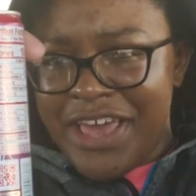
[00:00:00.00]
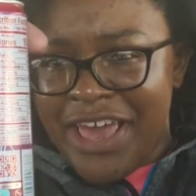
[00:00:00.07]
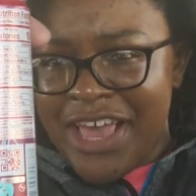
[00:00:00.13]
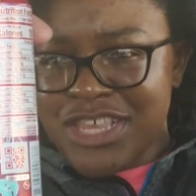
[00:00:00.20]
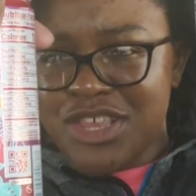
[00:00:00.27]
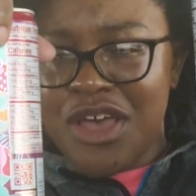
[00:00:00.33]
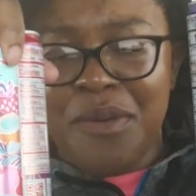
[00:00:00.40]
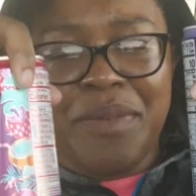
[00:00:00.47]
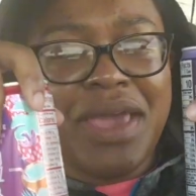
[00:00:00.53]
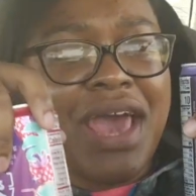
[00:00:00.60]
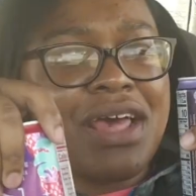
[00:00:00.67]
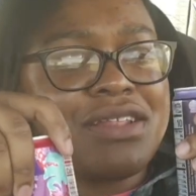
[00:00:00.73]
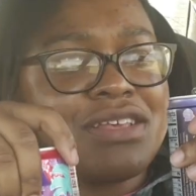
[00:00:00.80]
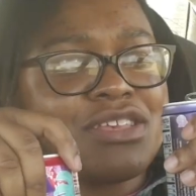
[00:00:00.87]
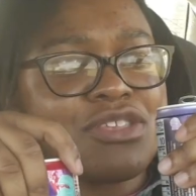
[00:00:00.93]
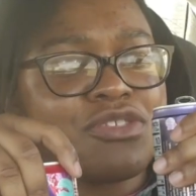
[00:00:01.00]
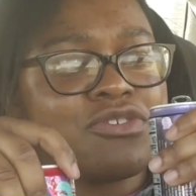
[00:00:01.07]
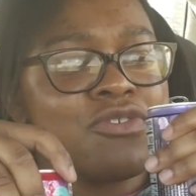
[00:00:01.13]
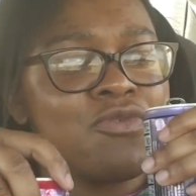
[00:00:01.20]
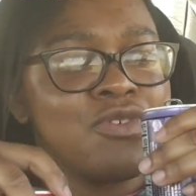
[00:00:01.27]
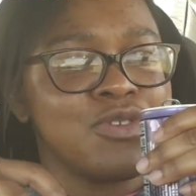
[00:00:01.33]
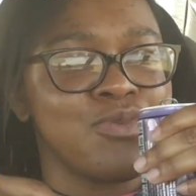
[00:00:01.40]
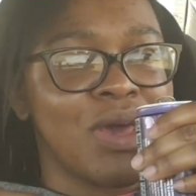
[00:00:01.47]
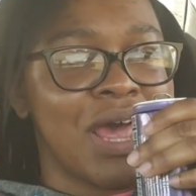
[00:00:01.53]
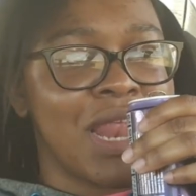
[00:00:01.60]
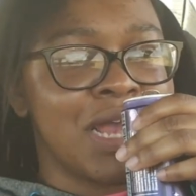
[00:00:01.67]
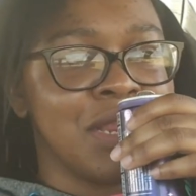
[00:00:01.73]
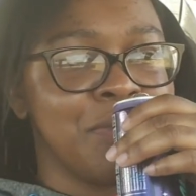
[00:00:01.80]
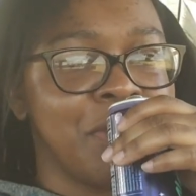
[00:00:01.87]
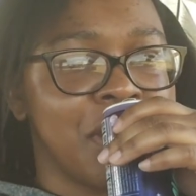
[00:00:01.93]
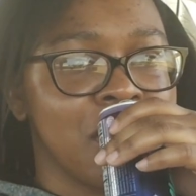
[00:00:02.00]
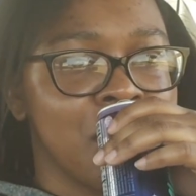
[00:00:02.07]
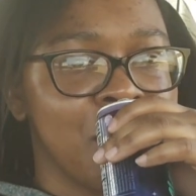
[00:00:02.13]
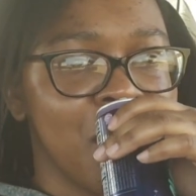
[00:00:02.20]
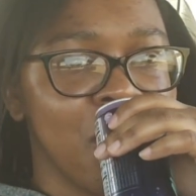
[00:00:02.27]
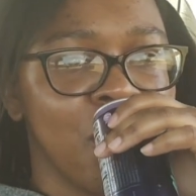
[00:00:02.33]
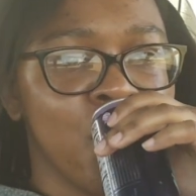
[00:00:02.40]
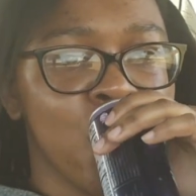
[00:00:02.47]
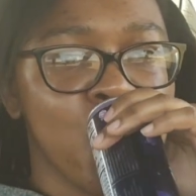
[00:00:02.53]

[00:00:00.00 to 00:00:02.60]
It's gonna be out of this two. Which one I like the better? Come on.